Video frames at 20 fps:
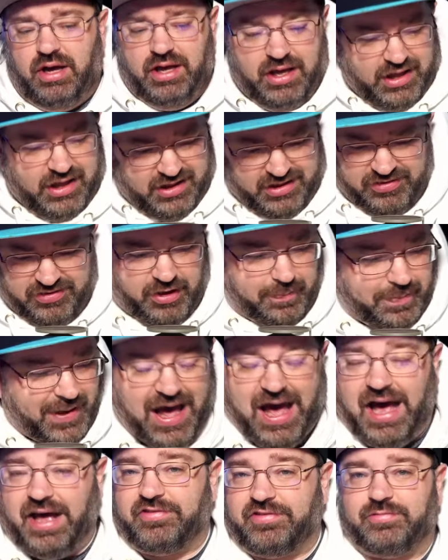in the
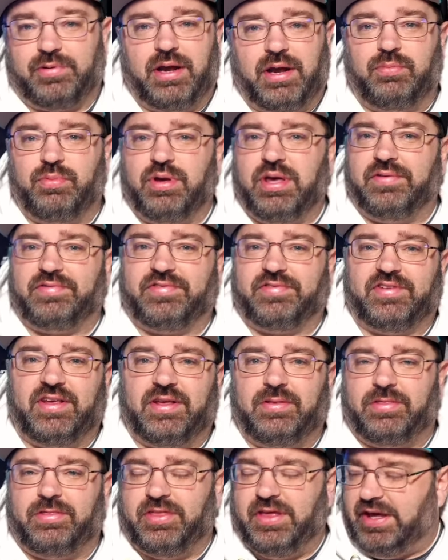past, right? We have
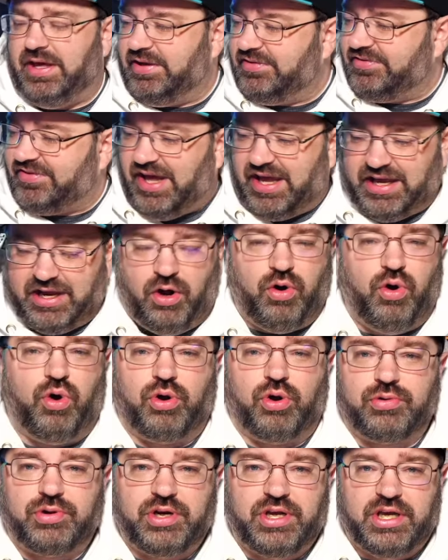seen things like
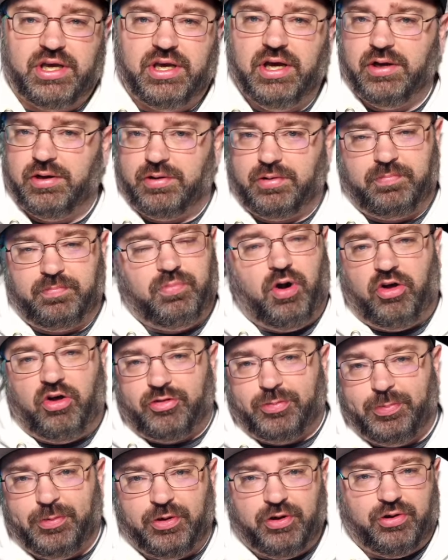Ori,
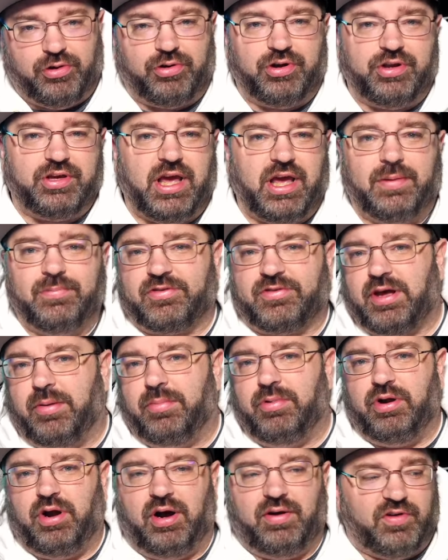multiple Ori games
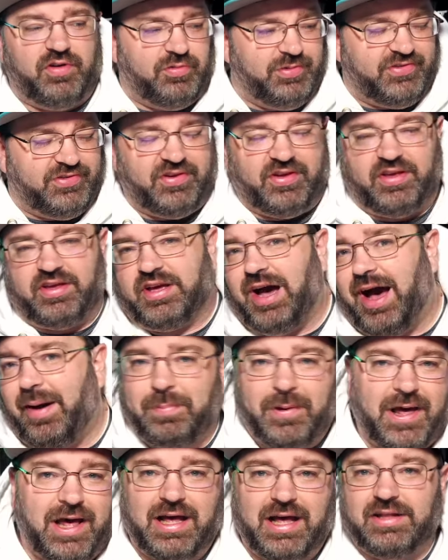coming over. We've seen
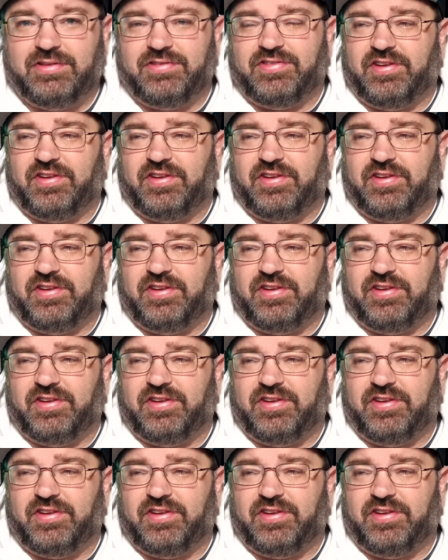Cuphead.